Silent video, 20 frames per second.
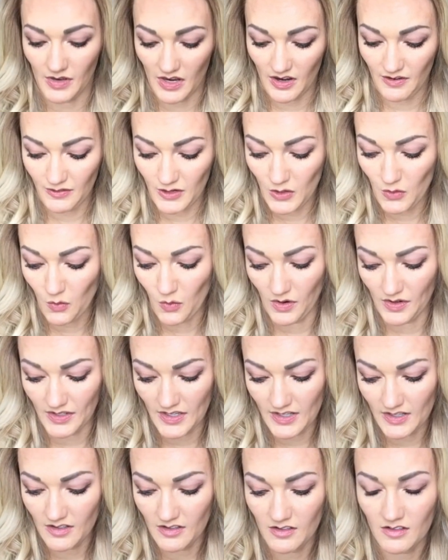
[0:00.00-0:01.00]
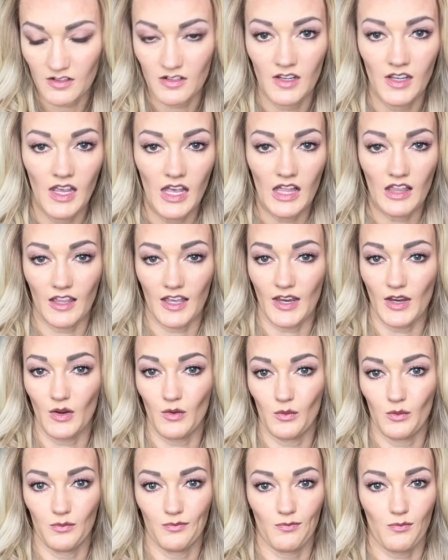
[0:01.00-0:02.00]
If you wanted like
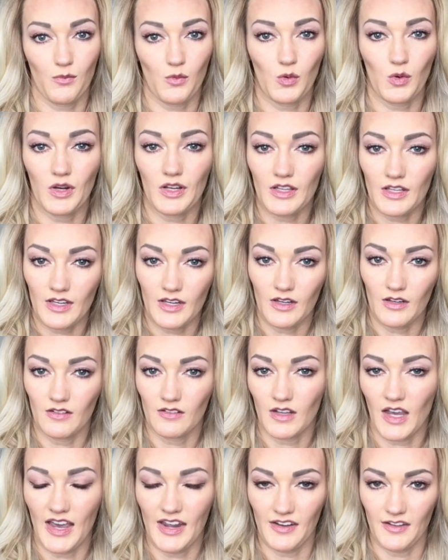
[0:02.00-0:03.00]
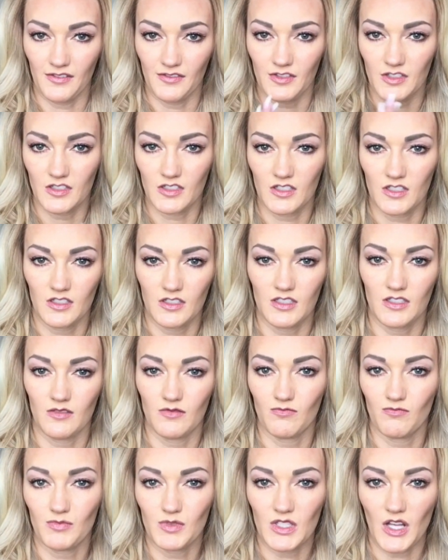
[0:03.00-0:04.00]
really kind of
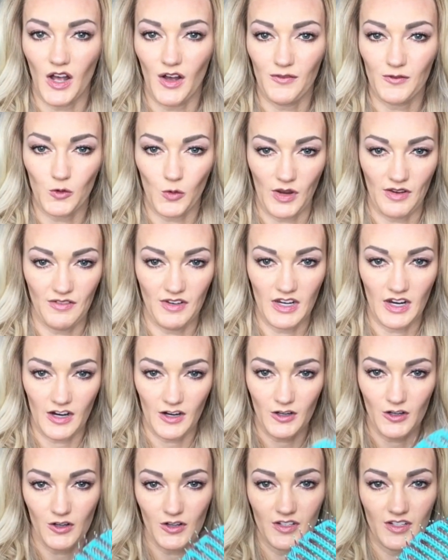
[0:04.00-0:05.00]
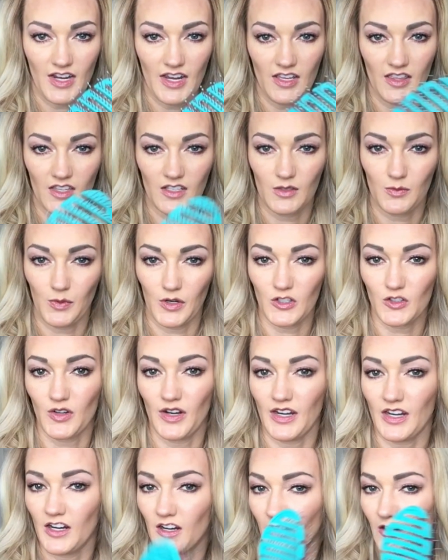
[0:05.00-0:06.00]
soft wavy hair, you could take this brush
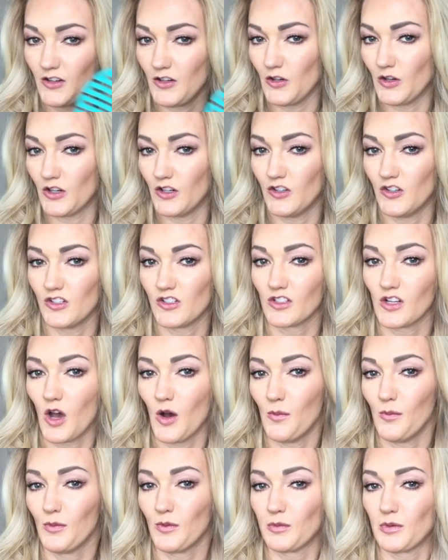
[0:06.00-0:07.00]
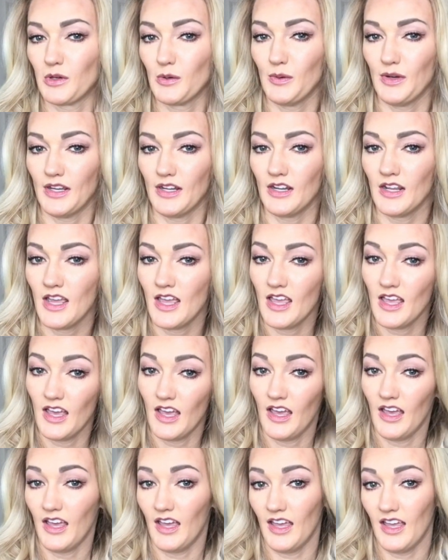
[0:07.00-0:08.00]
right here and you could just comb through it
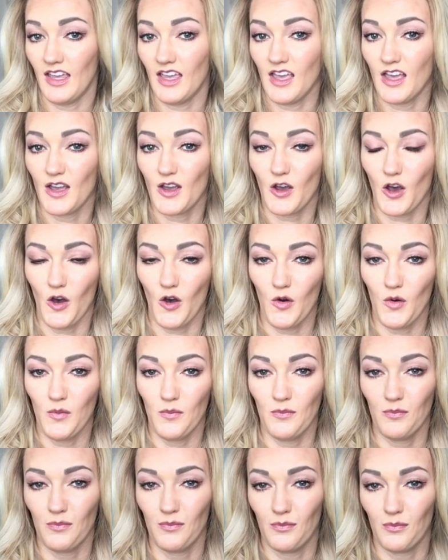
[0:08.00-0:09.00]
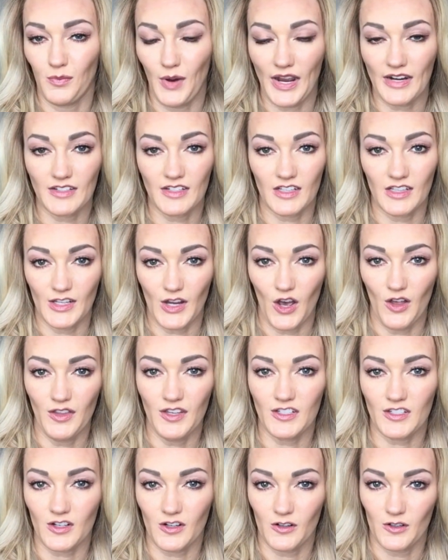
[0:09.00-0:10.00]
and comb practically all
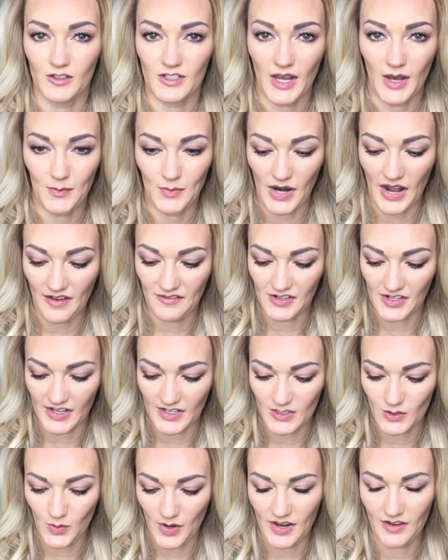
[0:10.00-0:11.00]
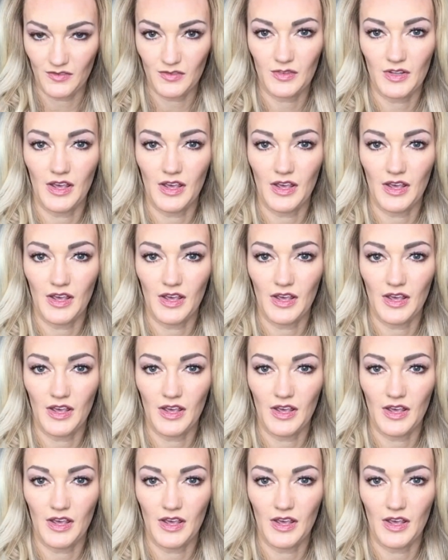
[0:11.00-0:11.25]
these curls out but have a nice wave.